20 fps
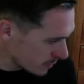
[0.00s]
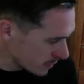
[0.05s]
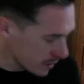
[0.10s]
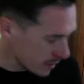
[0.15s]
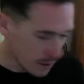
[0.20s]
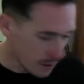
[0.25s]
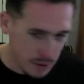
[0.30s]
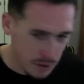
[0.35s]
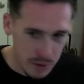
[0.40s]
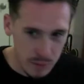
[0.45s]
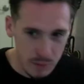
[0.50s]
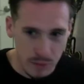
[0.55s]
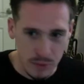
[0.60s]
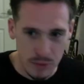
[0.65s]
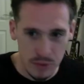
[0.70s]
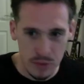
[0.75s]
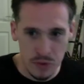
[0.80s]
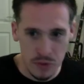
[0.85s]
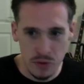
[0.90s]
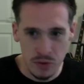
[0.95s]
I got the
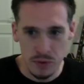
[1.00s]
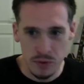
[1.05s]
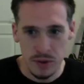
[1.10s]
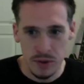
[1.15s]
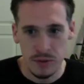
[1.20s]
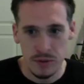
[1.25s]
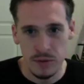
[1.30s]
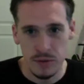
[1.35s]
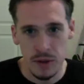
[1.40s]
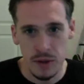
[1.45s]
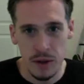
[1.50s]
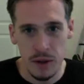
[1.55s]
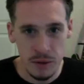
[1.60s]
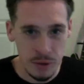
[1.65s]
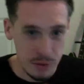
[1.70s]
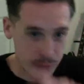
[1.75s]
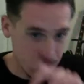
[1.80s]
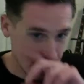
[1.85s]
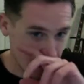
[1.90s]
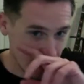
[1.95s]
blue screen of death
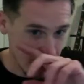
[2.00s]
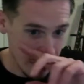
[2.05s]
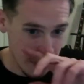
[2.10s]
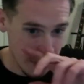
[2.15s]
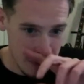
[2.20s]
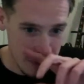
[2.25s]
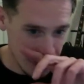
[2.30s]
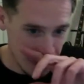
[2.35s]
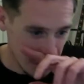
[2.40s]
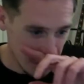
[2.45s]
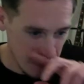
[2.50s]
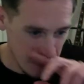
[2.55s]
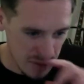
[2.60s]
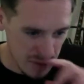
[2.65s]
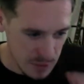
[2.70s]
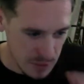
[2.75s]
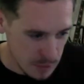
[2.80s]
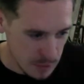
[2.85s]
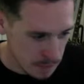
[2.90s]
on my laptop, so